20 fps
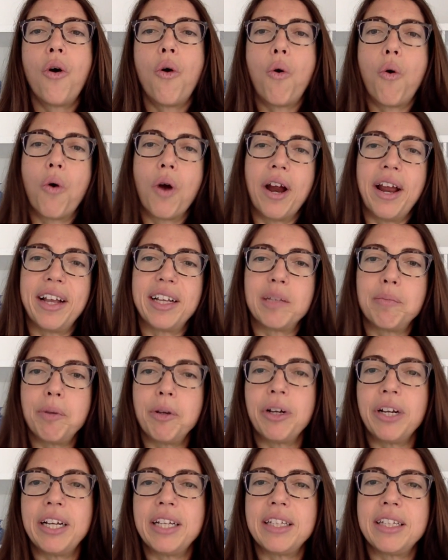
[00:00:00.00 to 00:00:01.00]
or
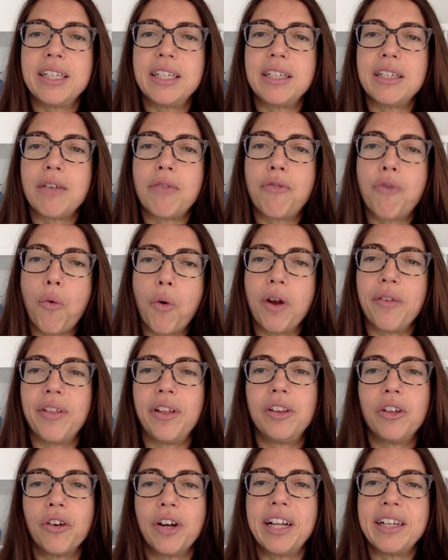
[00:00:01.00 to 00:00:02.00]
experiences for the
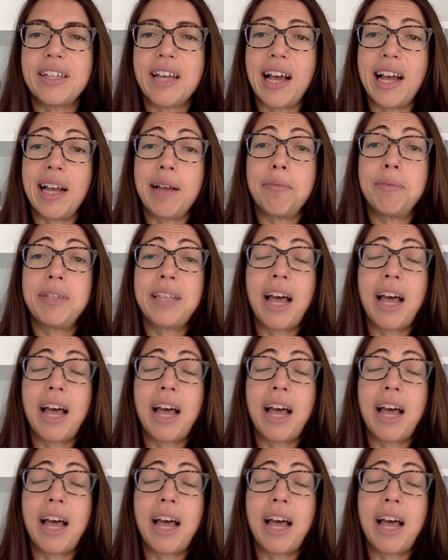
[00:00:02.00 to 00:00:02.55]
learning times